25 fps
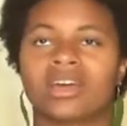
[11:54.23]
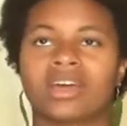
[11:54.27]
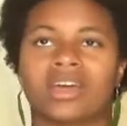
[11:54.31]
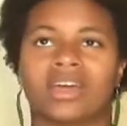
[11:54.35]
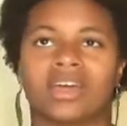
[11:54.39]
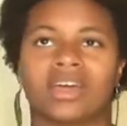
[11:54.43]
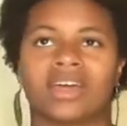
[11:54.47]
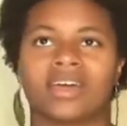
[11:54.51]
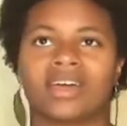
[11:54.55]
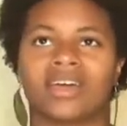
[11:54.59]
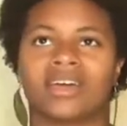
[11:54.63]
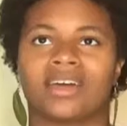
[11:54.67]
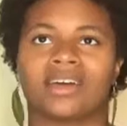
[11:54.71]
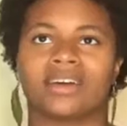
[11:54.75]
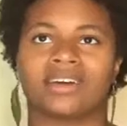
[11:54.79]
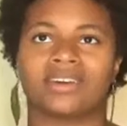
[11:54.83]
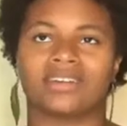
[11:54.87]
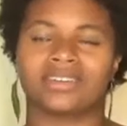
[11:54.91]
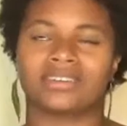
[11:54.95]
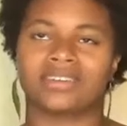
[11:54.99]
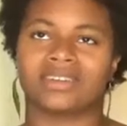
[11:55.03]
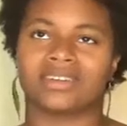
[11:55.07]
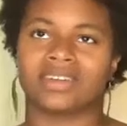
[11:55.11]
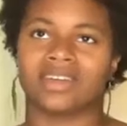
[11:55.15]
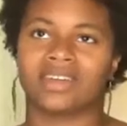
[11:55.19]

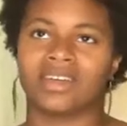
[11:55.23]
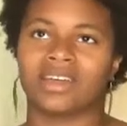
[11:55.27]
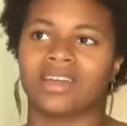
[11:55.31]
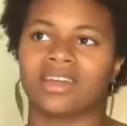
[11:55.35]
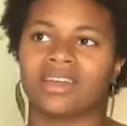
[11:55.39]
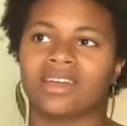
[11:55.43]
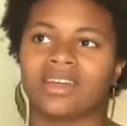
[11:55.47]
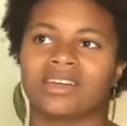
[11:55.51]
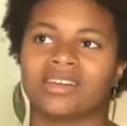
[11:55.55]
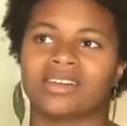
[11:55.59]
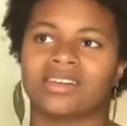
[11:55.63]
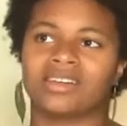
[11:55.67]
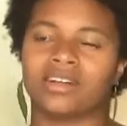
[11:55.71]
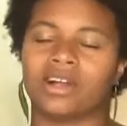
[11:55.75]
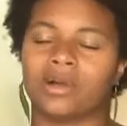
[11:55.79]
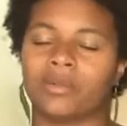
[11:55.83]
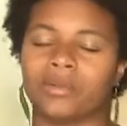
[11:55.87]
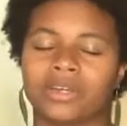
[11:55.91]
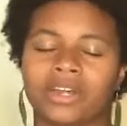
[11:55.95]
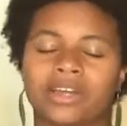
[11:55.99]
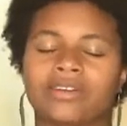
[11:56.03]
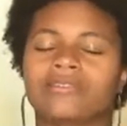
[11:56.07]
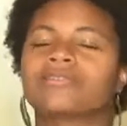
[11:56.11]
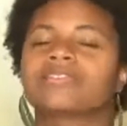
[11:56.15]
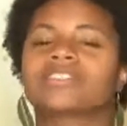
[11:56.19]
And
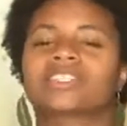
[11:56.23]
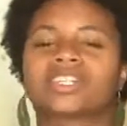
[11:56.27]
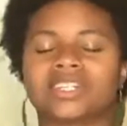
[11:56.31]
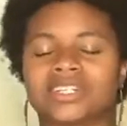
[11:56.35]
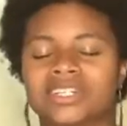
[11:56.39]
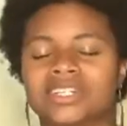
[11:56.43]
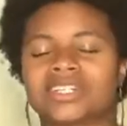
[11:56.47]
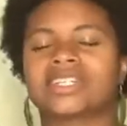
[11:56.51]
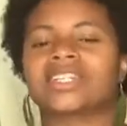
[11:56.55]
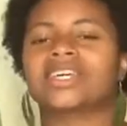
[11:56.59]
I've since